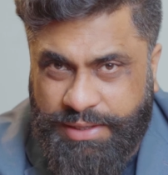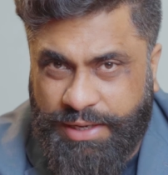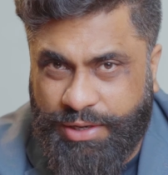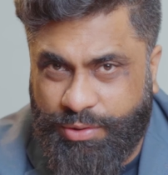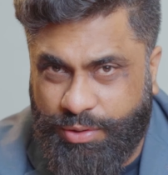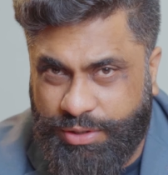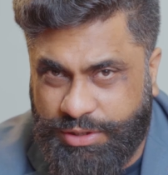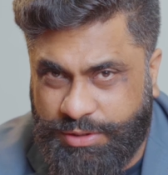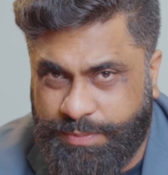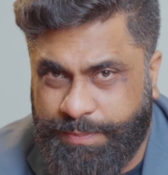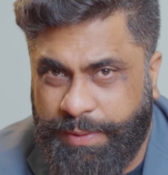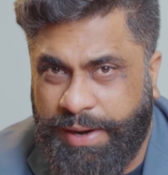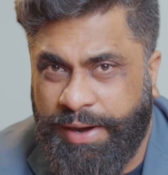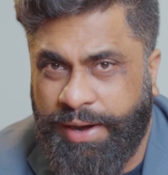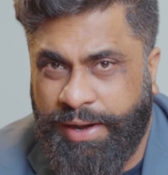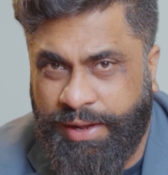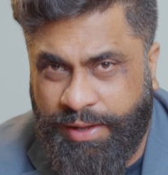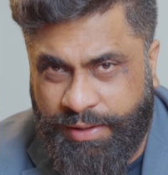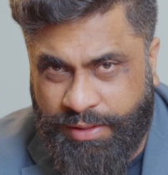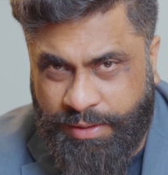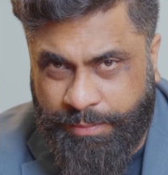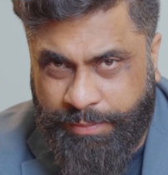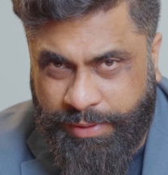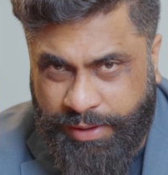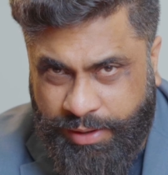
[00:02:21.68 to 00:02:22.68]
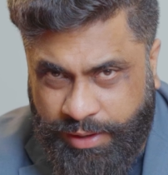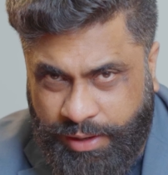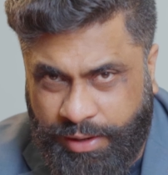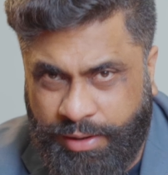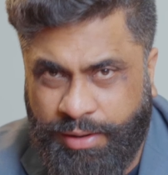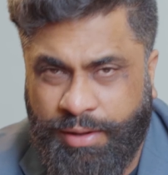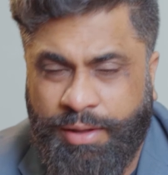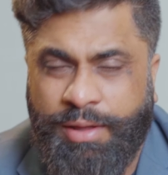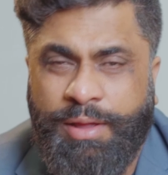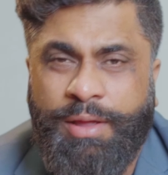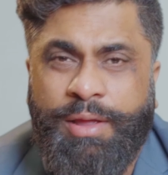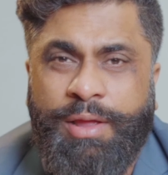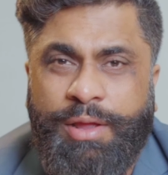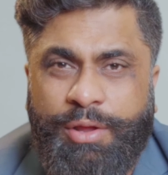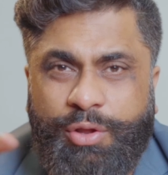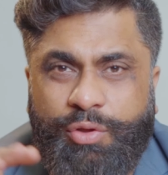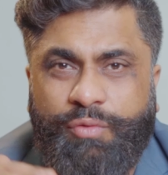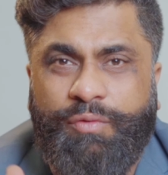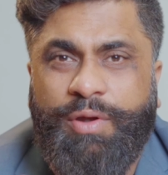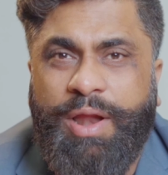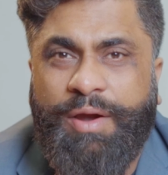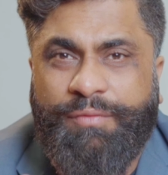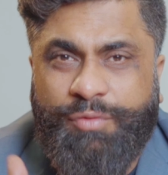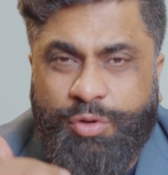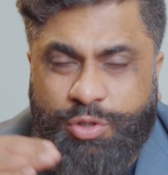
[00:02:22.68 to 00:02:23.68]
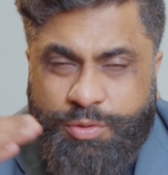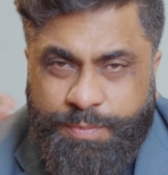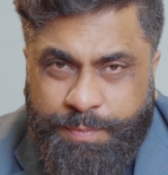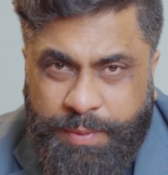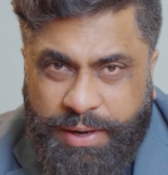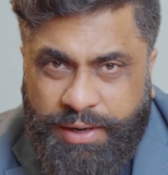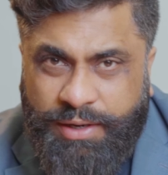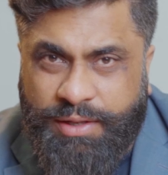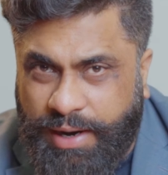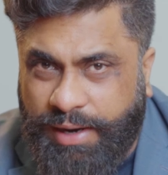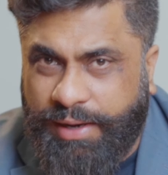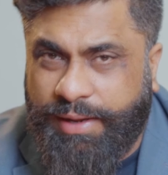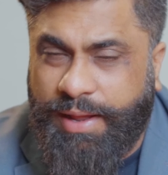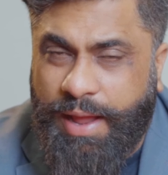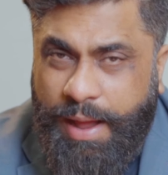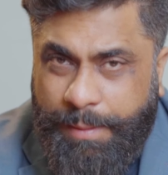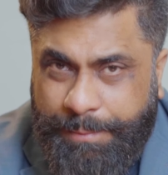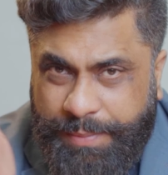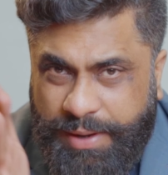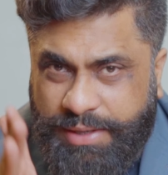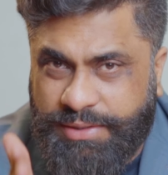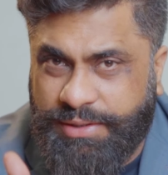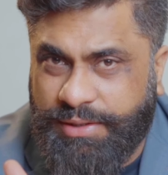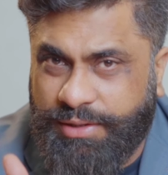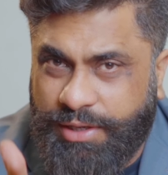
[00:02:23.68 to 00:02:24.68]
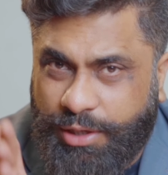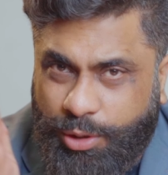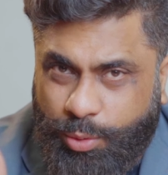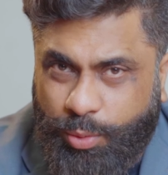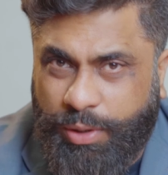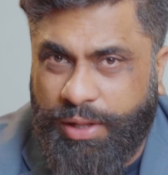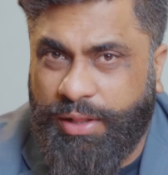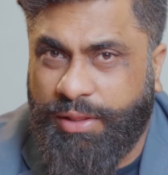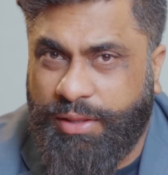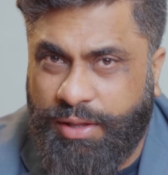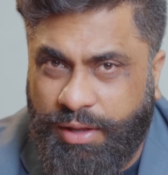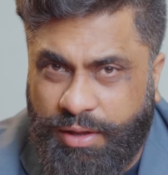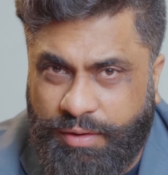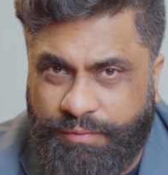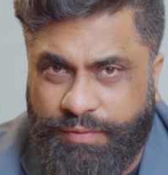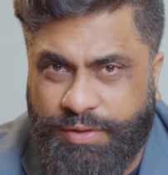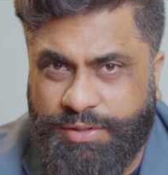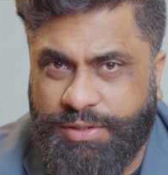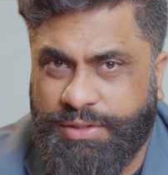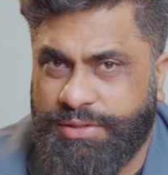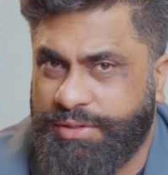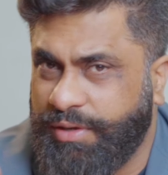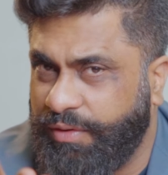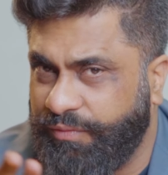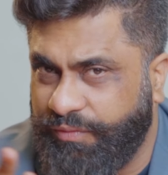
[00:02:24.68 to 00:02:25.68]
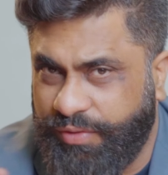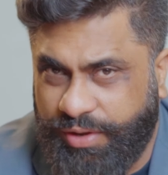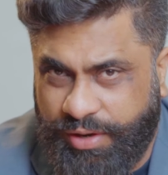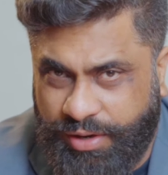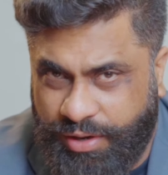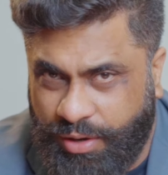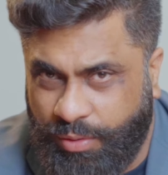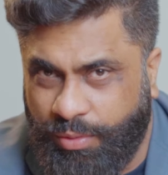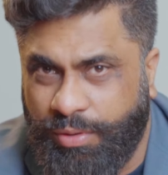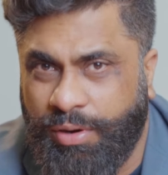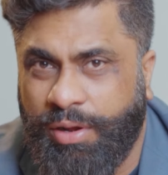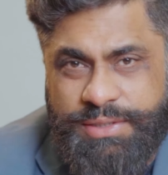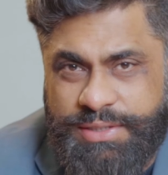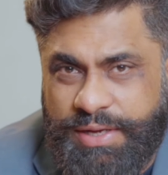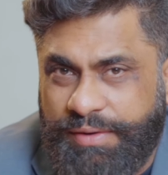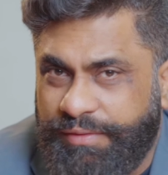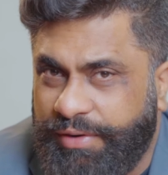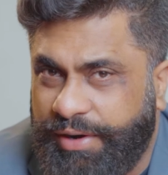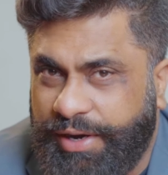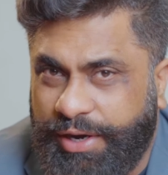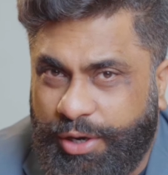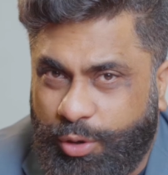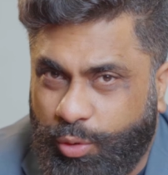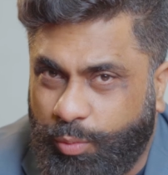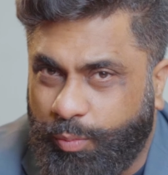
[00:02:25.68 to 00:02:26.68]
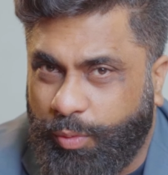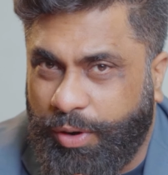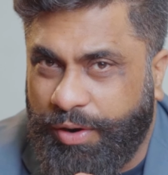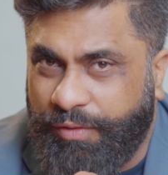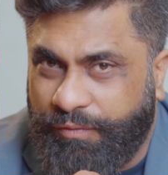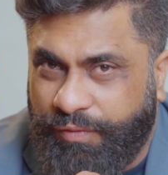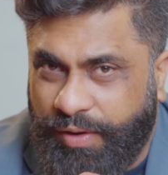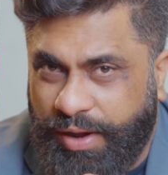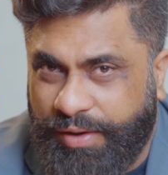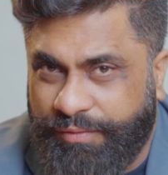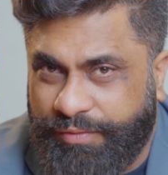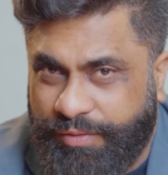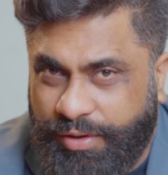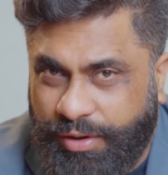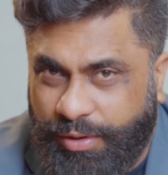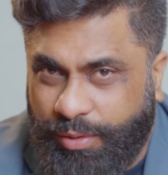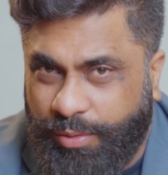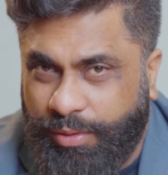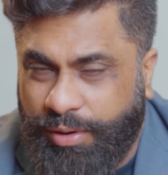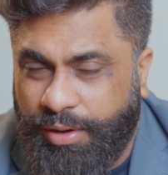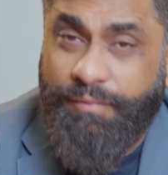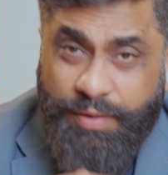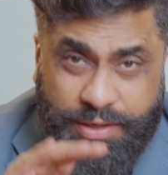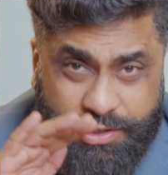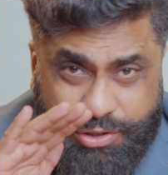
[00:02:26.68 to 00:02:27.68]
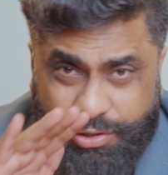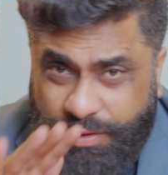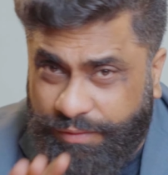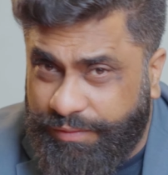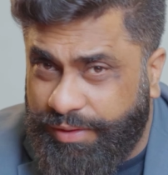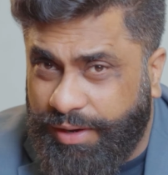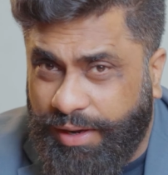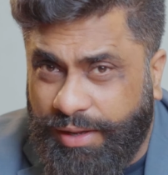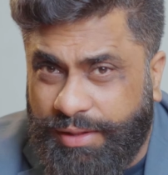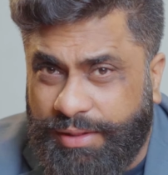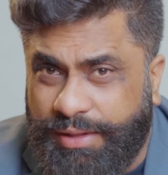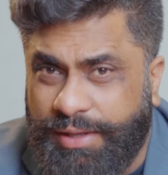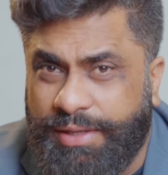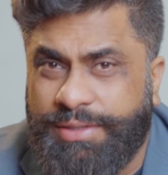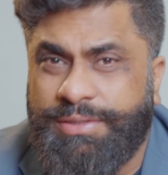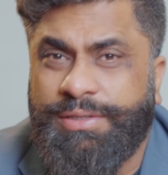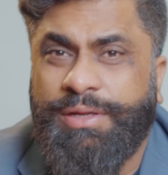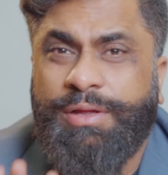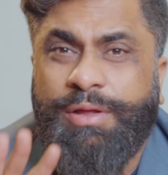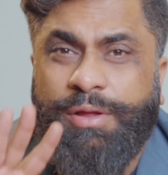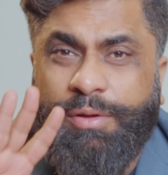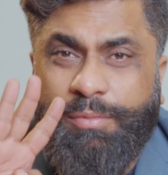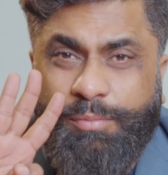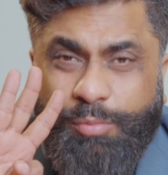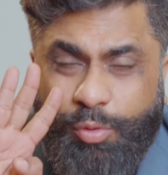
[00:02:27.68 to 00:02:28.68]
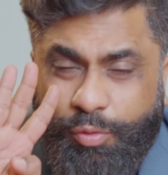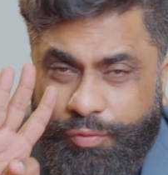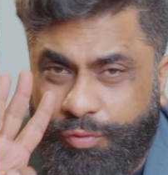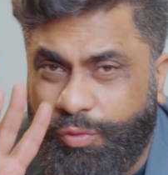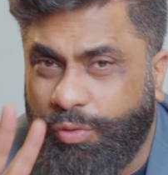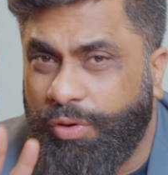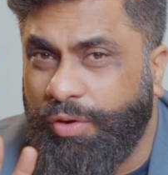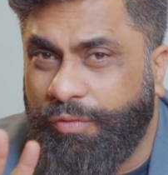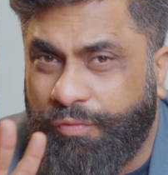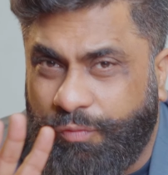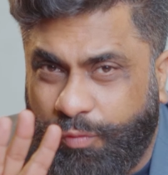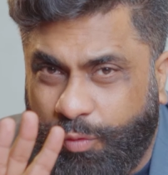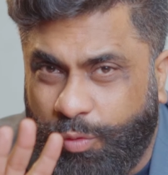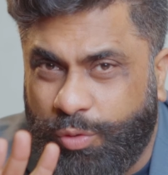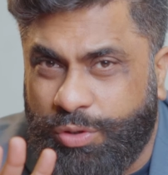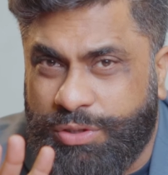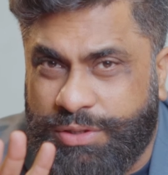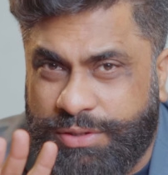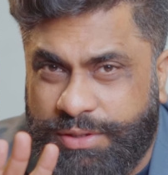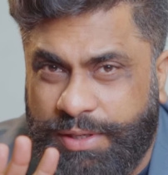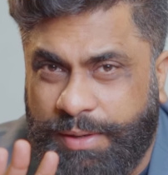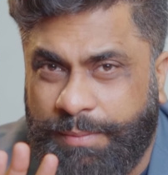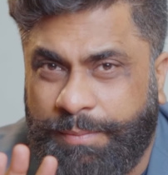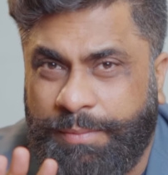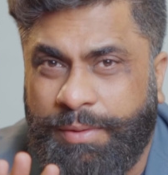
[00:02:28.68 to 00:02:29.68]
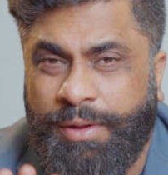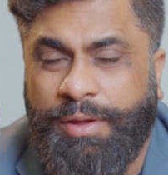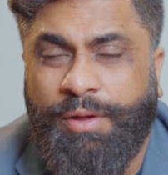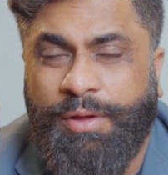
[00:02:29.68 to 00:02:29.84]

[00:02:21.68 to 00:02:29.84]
that you are spending in the beginning, you will have to spend that CAPEX in the 12th year, which is somewhere around 72.5 crore. Once you've done this, move to a 4th step.